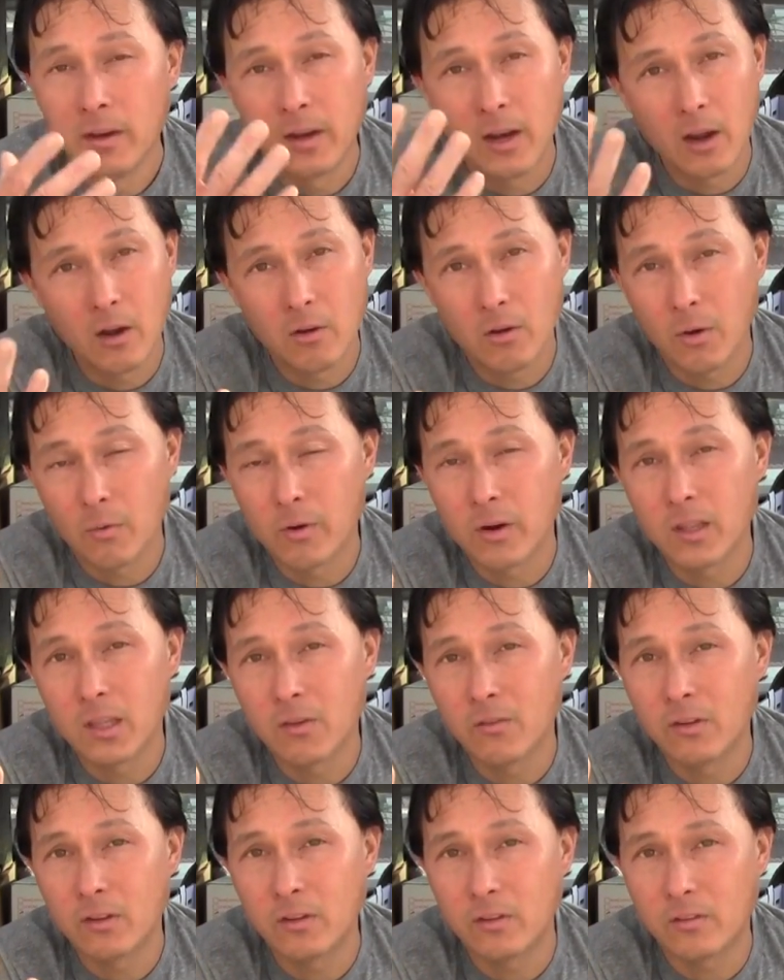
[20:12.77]
Now, I want to
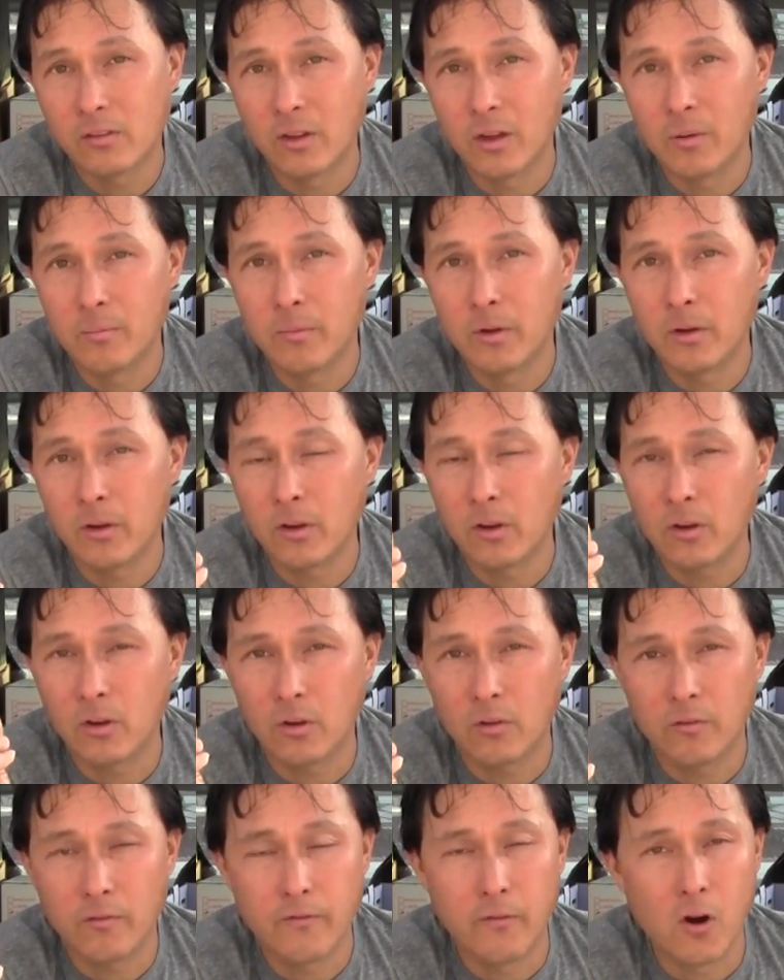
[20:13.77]
give it to some
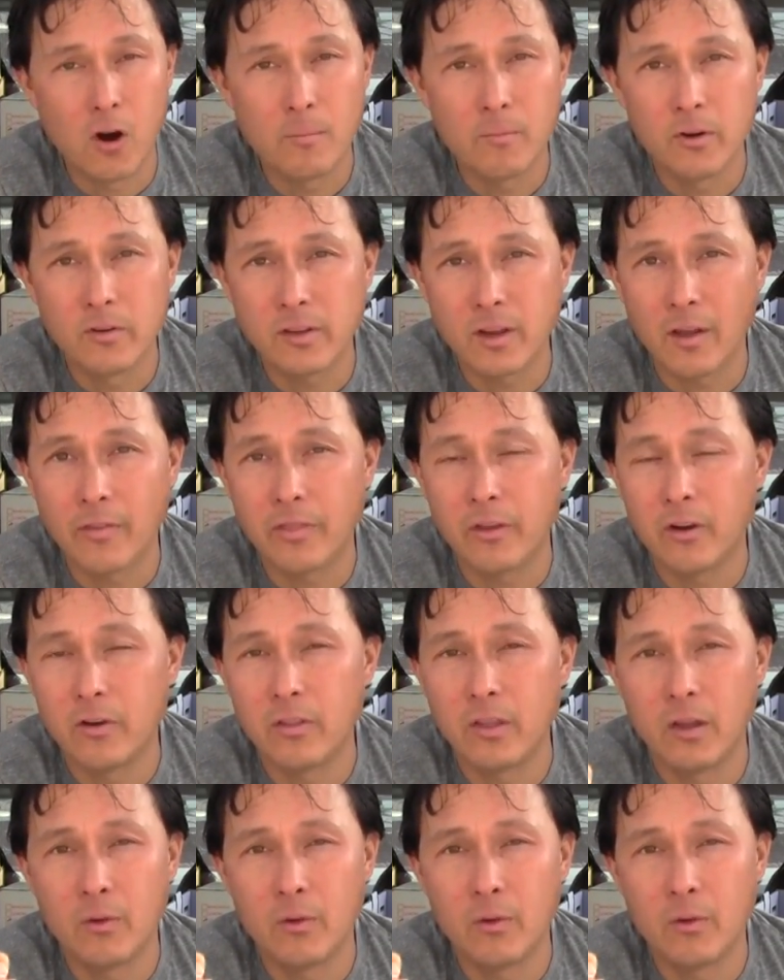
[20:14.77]
farmers out there.